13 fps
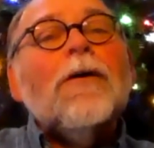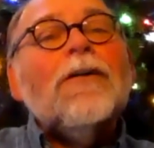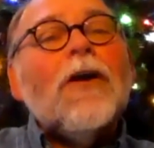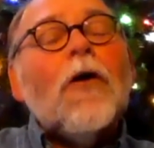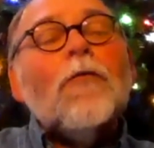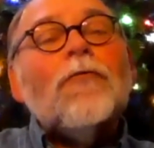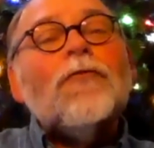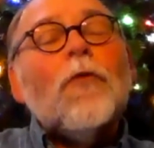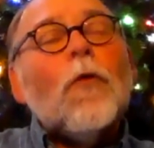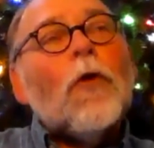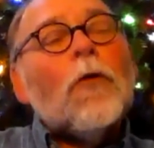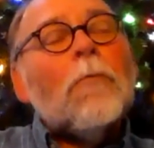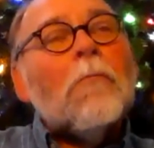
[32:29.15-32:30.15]
go
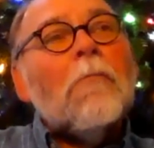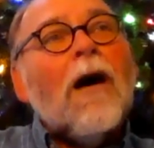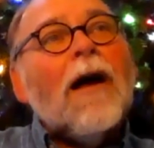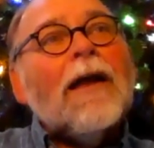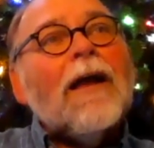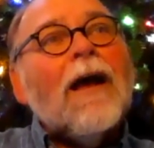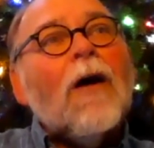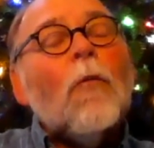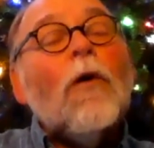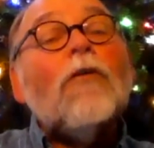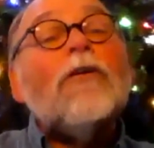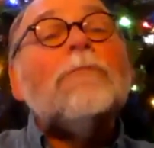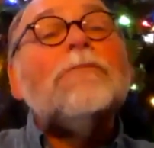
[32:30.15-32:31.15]
for my
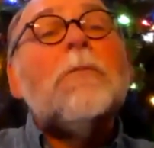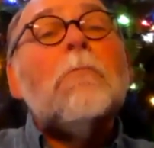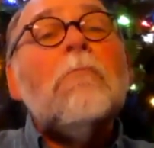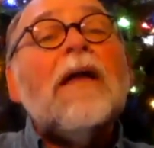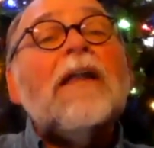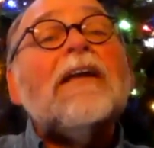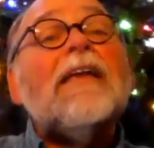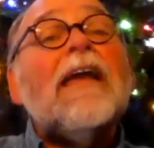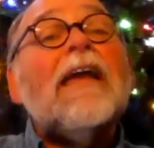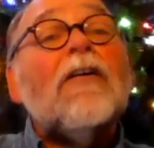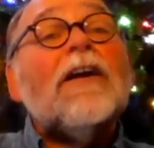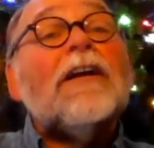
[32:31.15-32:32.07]
Welcome to Medicare